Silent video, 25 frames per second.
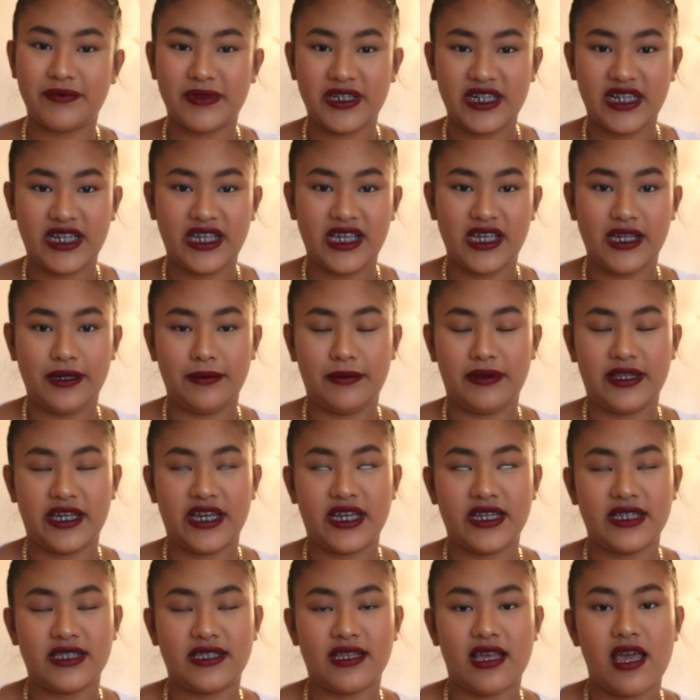I'm gonna keep
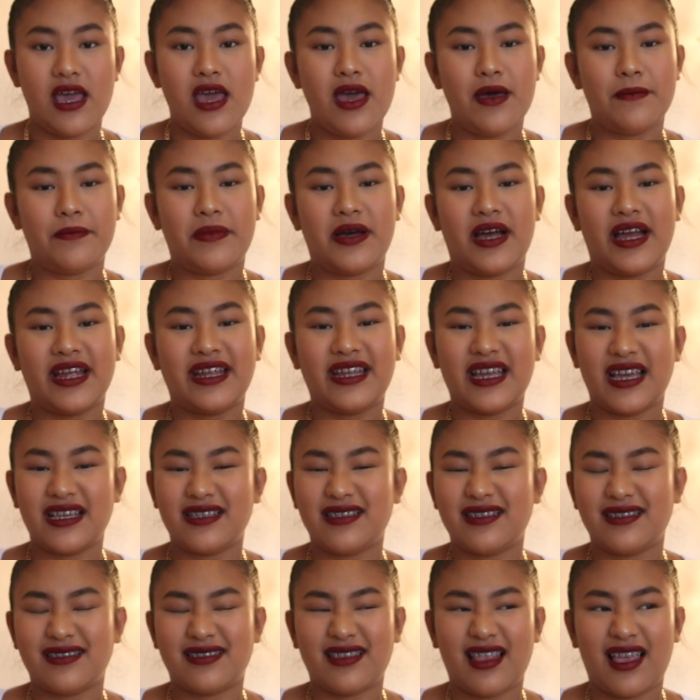this, but I
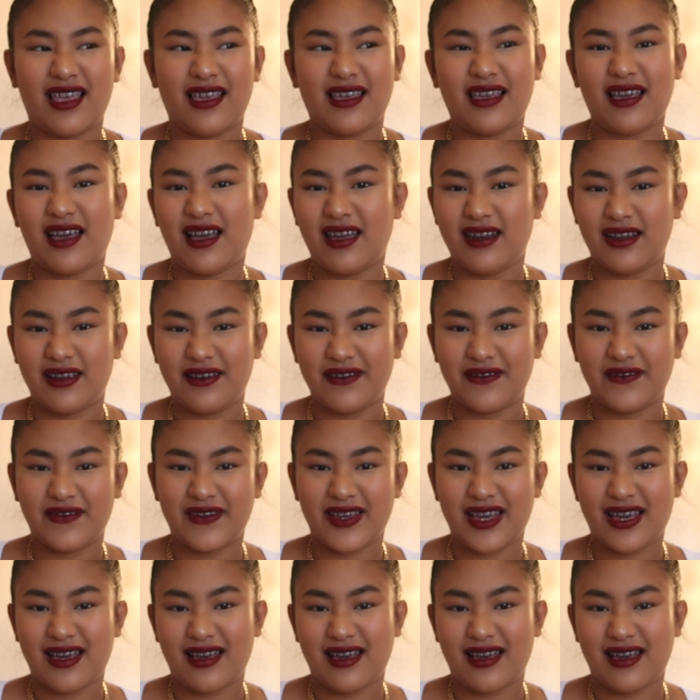guess it's like kind